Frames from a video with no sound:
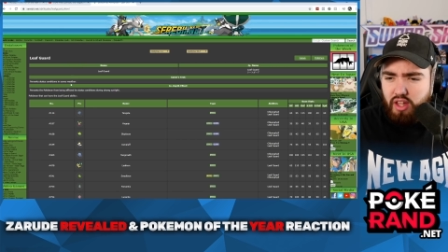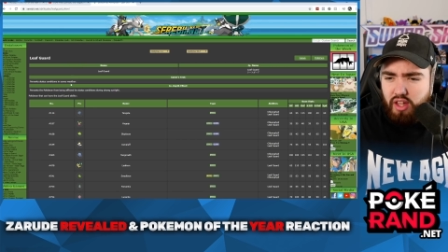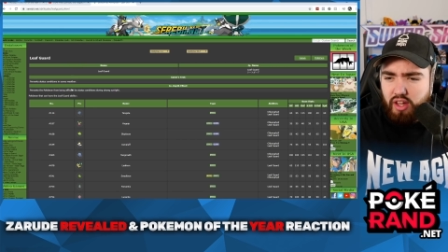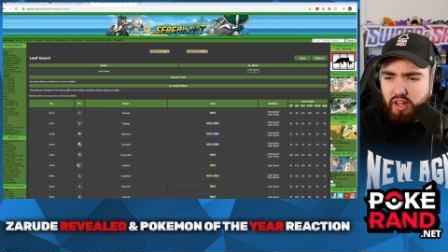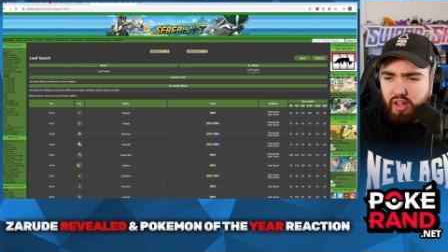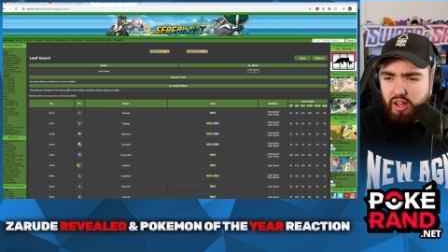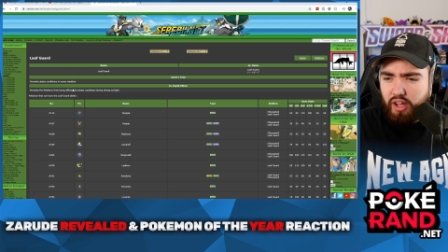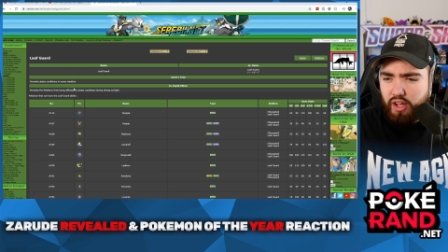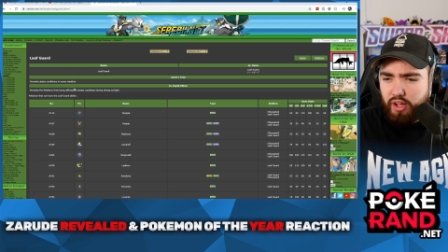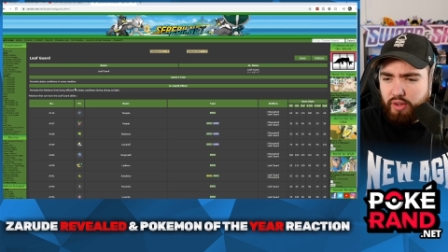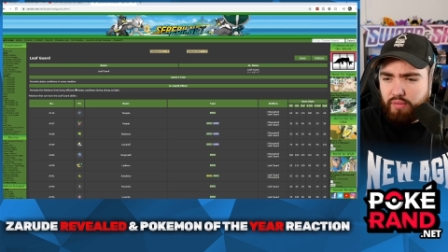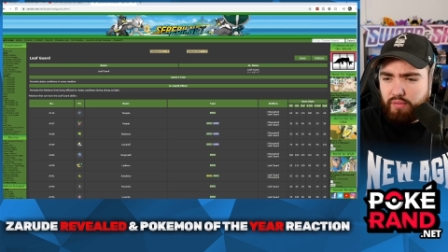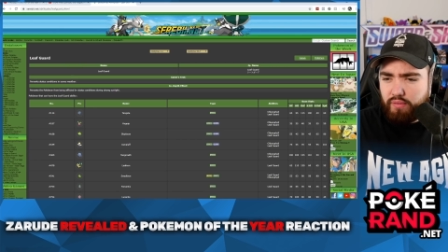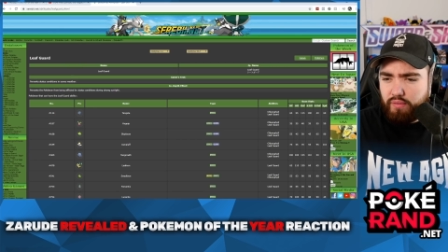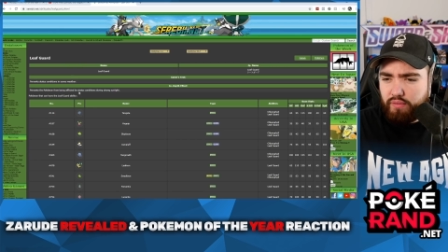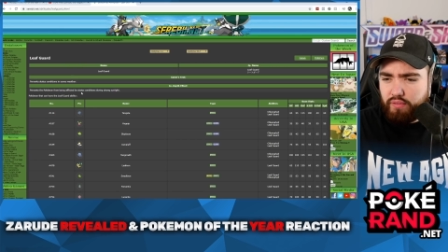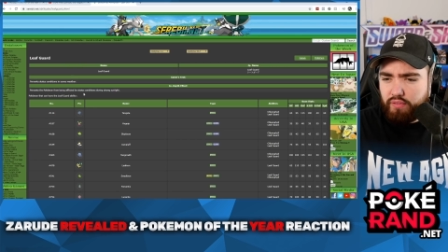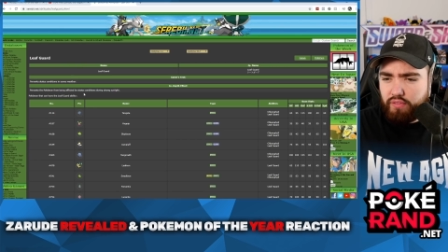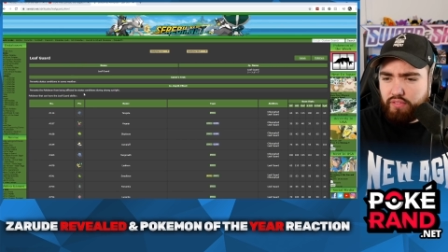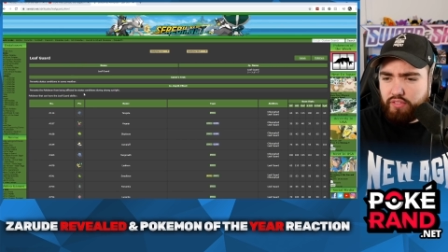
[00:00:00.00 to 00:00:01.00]

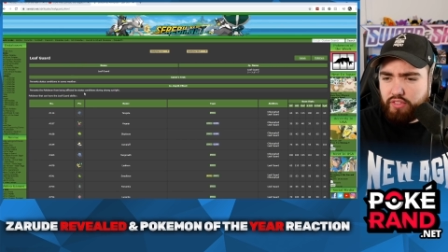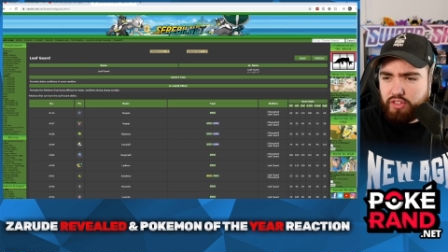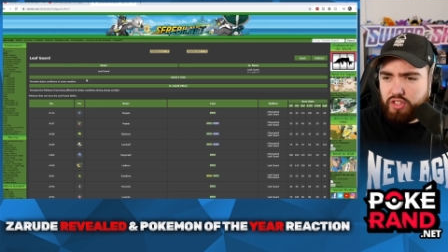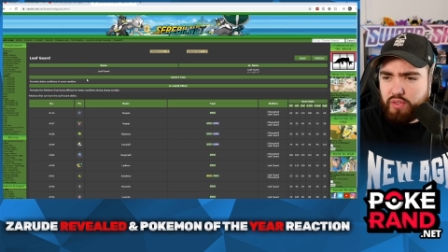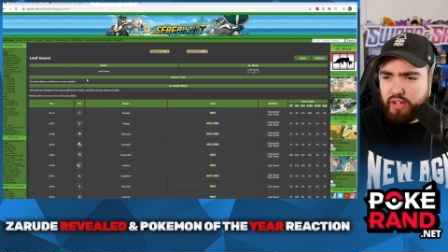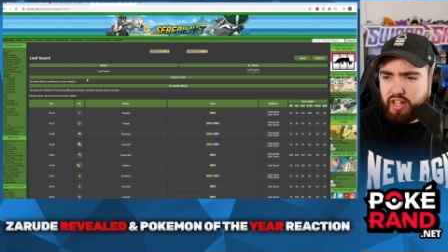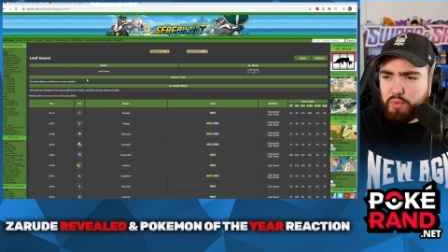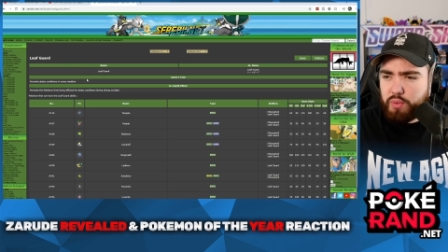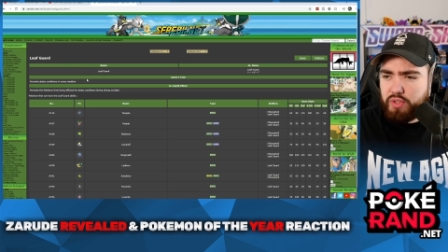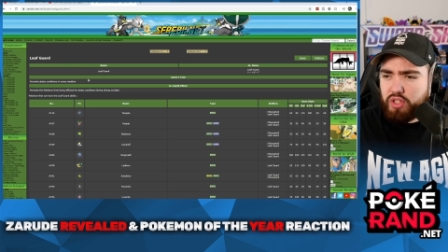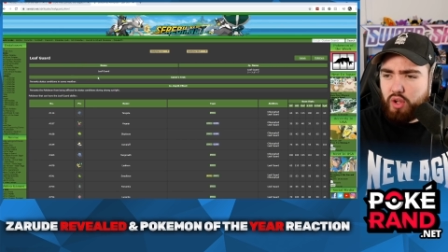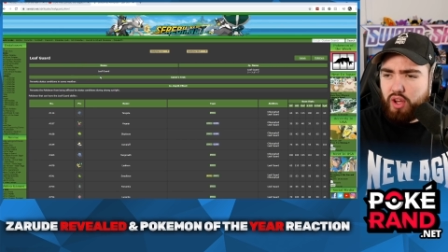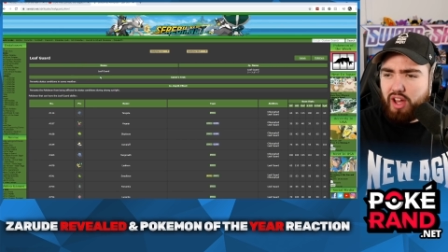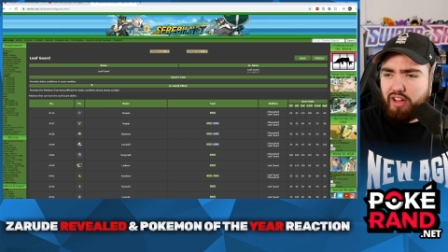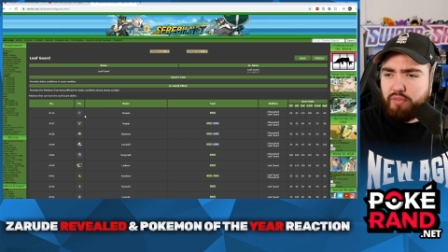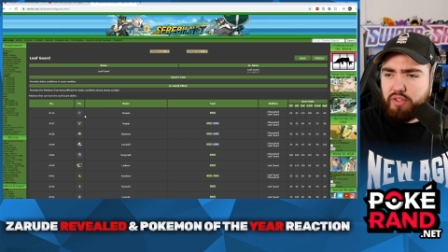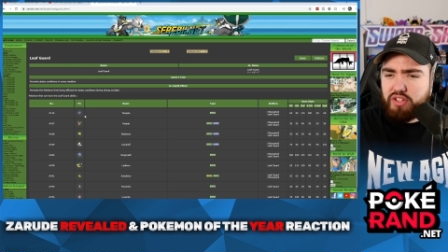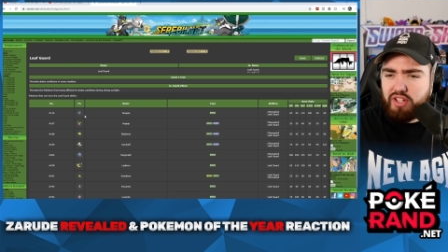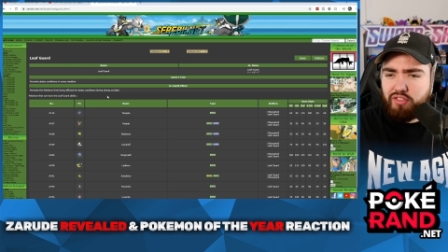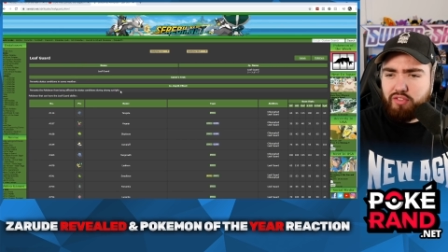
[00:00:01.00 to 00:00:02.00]
Um, so I guess we don't
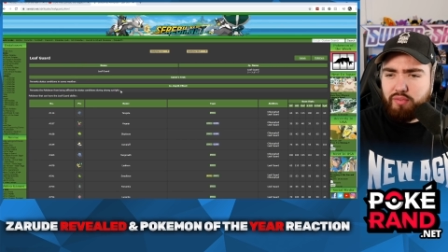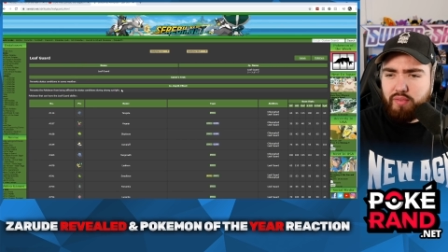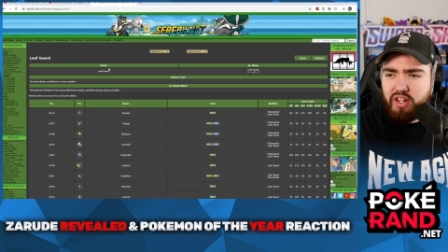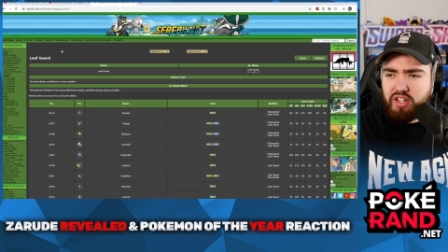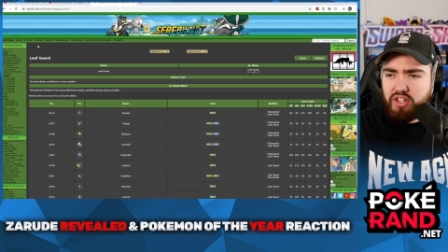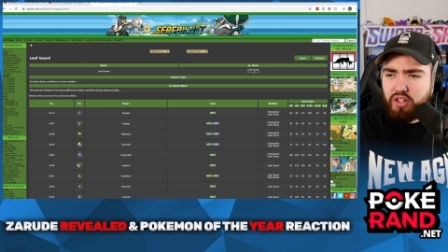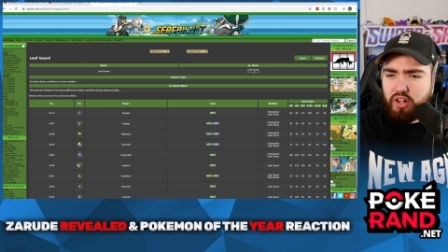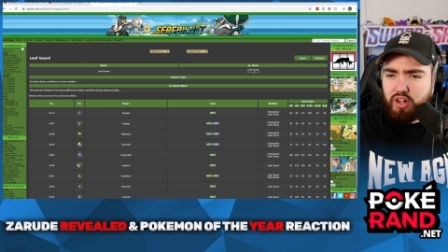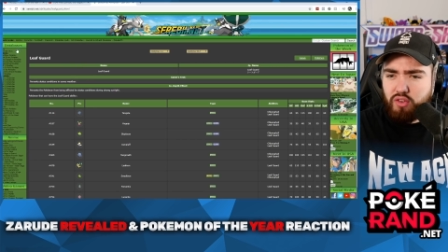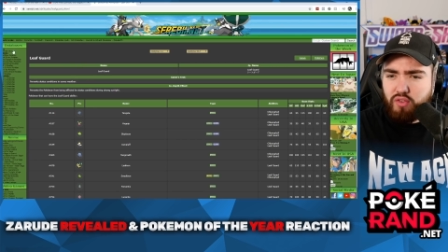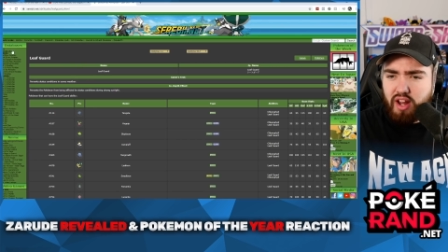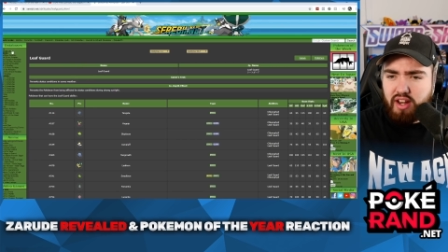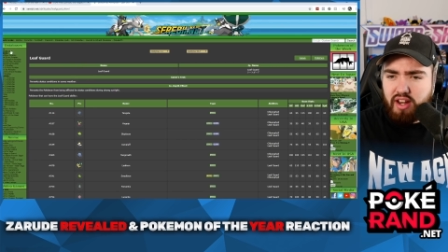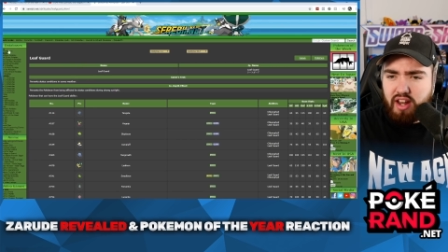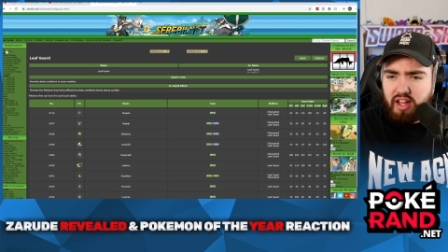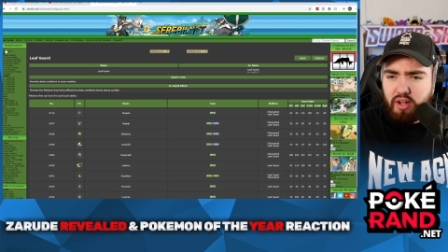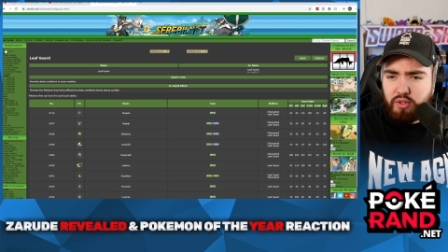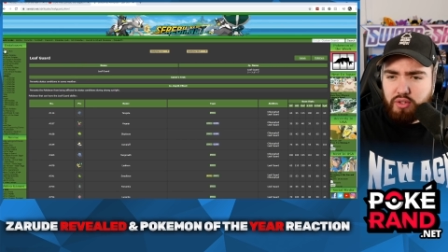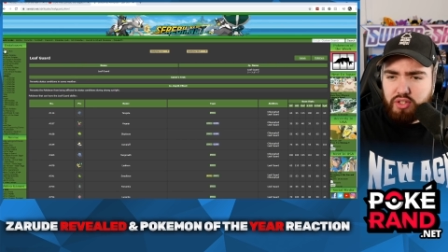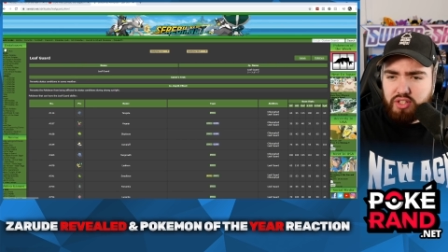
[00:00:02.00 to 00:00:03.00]
have much information on it right
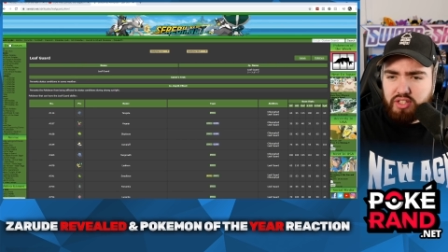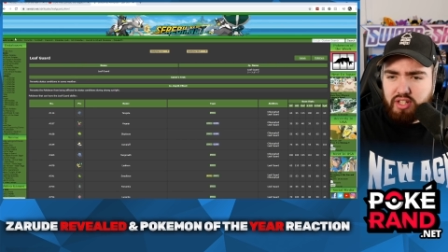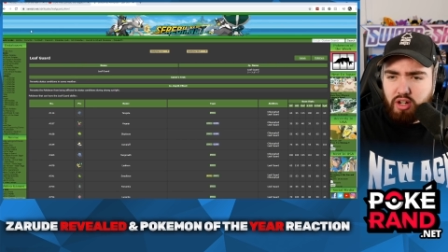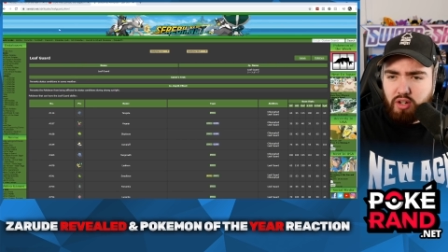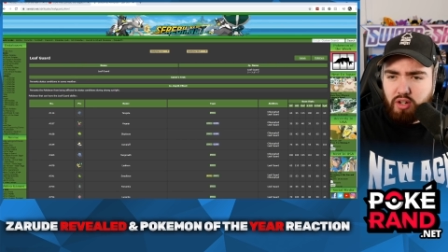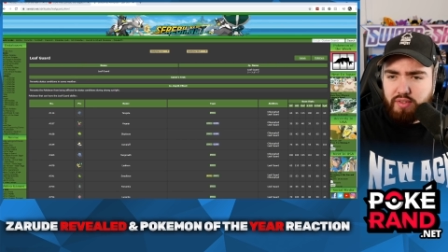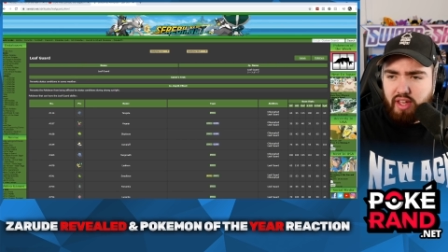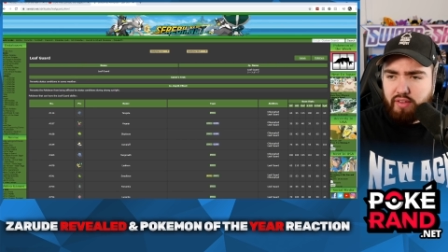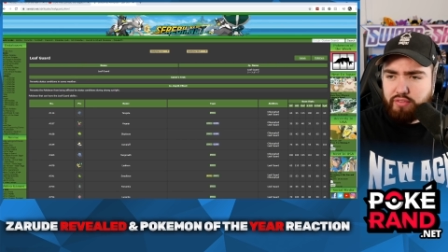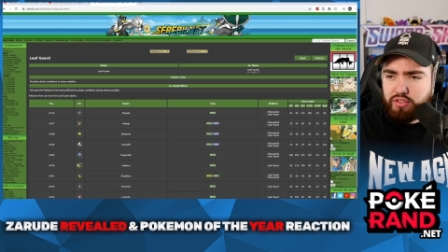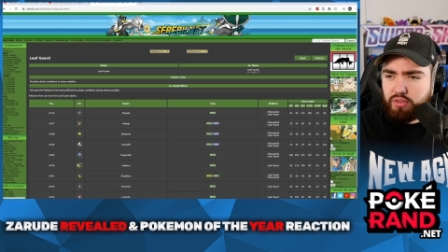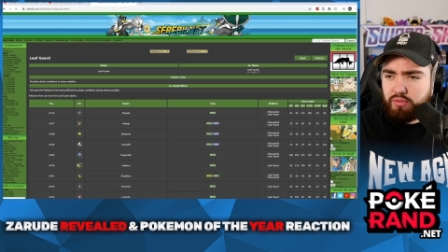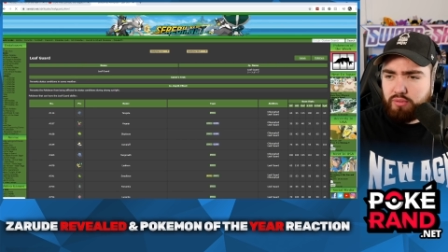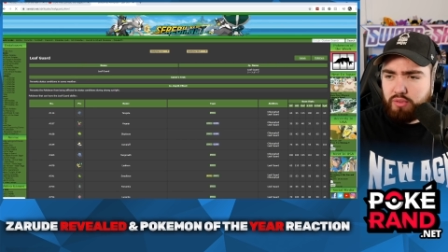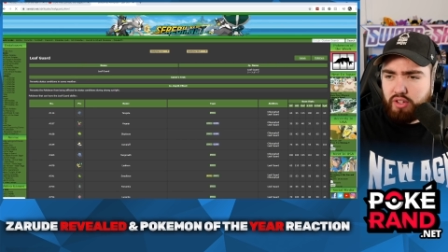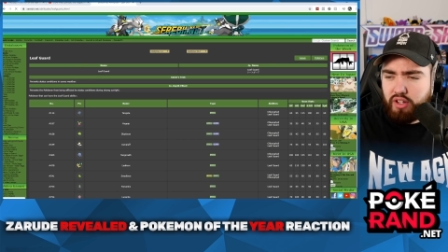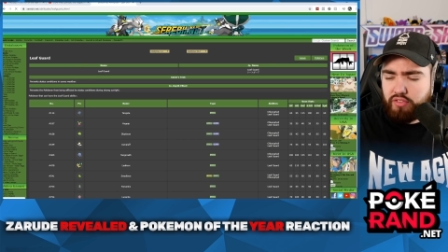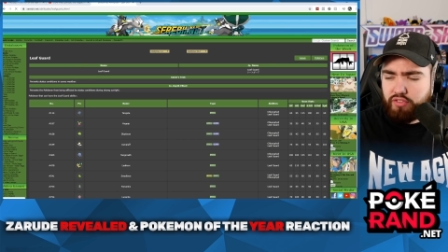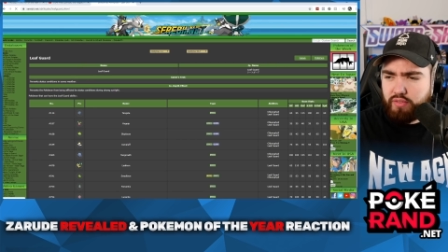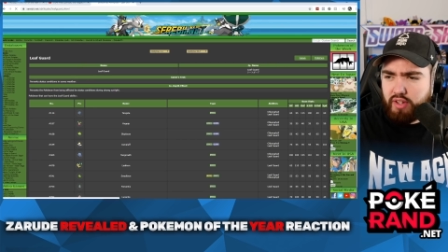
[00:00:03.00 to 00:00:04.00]
now. Does Serebii have some
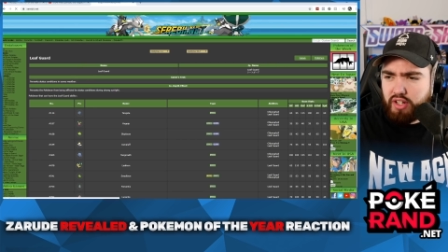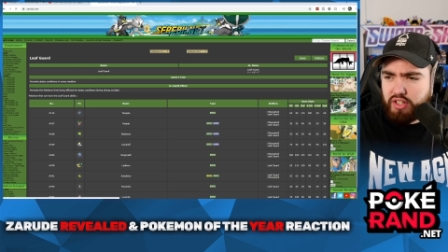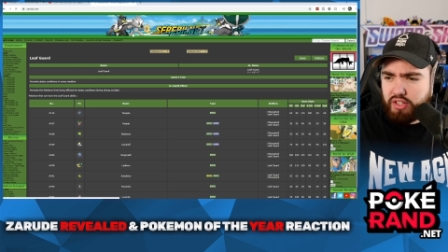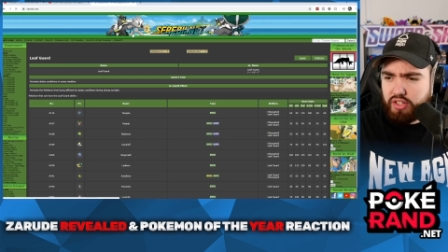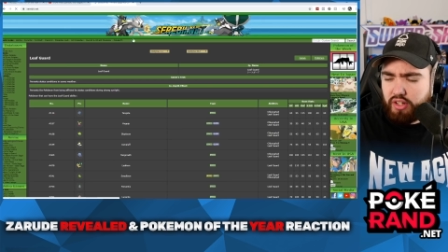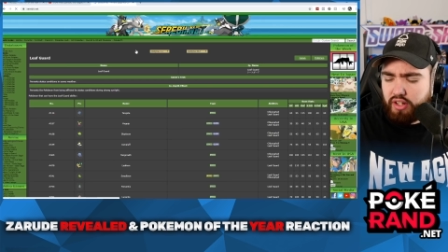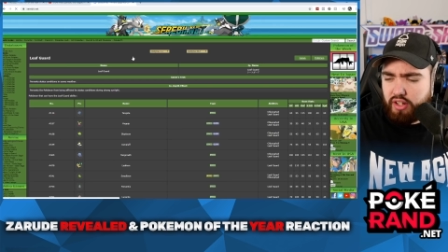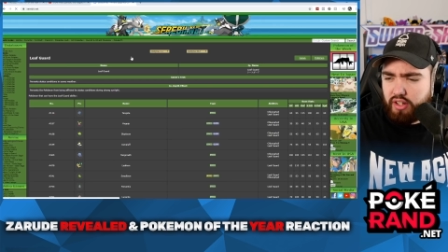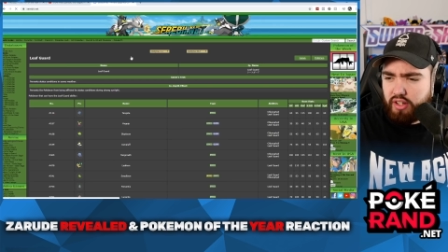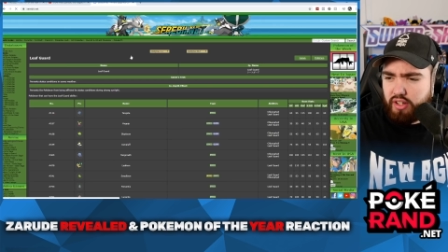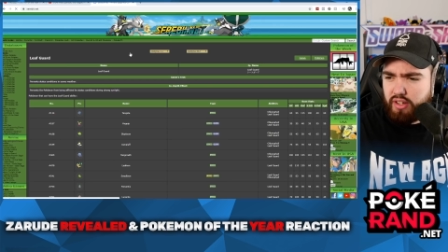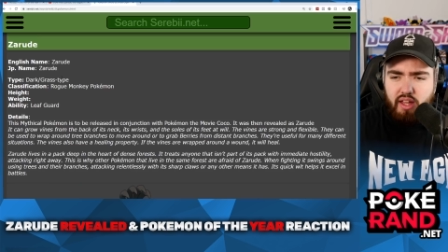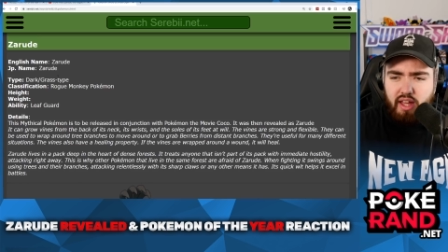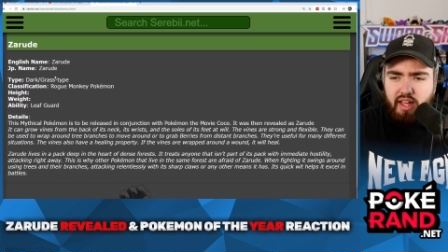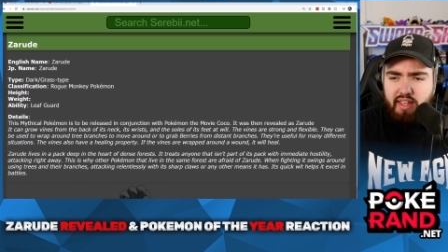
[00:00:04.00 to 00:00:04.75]
more information on it?